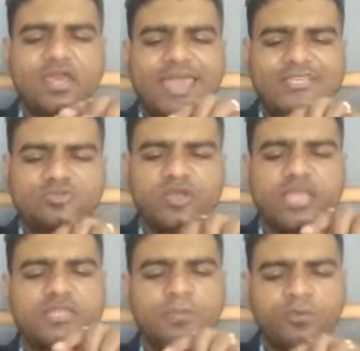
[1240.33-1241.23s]

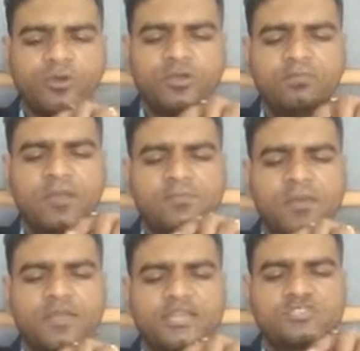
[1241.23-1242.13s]
exudate the fluid,
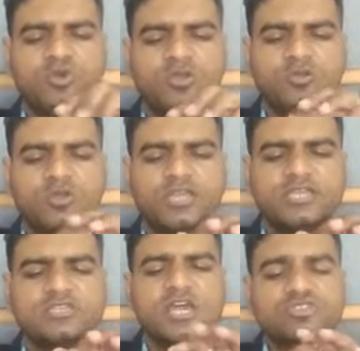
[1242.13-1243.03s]
permeability is going to increase.